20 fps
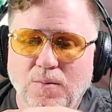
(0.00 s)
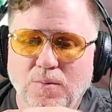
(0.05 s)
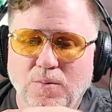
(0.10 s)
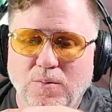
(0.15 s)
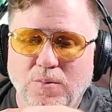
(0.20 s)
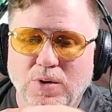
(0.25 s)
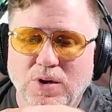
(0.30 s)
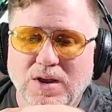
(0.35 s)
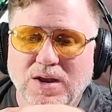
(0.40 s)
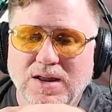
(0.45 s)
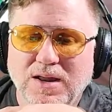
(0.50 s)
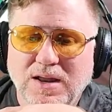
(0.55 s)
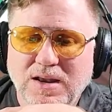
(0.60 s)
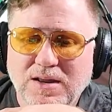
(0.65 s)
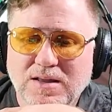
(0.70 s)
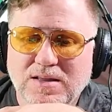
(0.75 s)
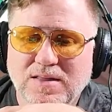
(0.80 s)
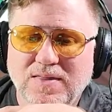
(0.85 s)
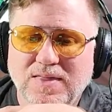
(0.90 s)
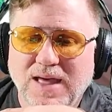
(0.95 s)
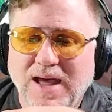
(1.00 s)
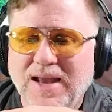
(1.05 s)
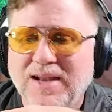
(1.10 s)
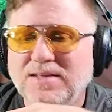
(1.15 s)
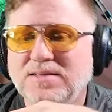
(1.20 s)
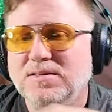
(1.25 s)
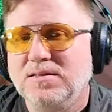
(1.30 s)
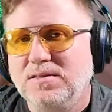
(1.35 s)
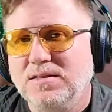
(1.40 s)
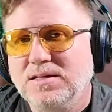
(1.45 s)
but
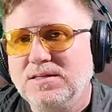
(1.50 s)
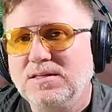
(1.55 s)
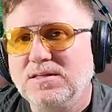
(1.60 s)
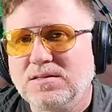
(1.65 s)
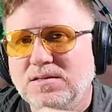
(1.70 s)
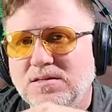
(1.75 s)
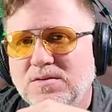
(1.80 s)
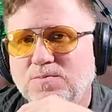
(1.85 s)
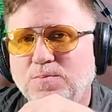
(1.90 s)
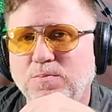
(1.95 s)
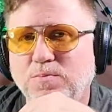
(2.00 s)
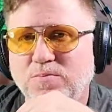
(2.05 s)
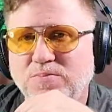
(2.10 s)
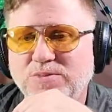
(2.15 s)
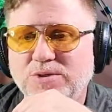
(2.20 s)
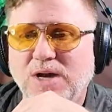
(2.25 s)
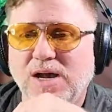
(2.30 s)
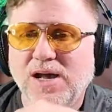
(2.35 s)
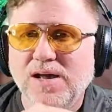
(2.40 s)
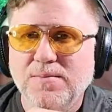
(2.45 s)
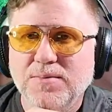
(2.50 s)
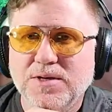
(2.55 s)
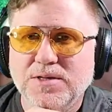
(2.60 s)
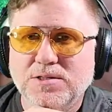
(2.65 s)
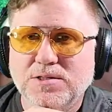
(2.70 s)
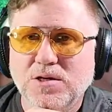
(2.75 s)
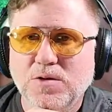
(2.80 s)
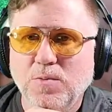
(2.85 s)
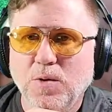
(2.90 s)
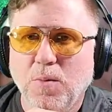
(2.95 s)
this is a
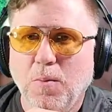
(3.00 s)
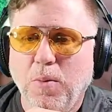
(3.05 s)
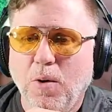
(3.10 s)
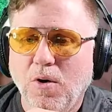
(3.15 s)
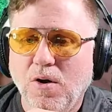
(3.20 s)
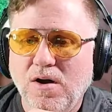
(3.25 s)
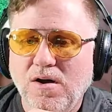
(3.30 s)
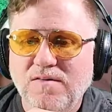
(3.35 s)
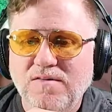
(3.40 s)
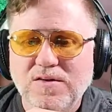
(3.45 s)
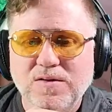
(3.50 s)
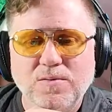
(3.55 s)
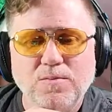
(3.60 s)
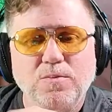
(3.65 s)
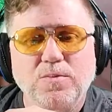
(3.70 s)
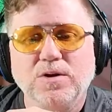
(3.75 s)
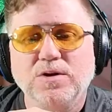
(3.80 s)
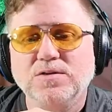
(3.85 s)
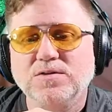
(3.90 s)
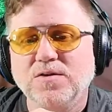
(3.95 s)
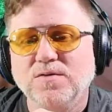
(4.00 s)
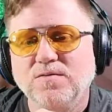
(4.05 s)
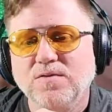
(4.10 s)
time-consuming part of it, but it's a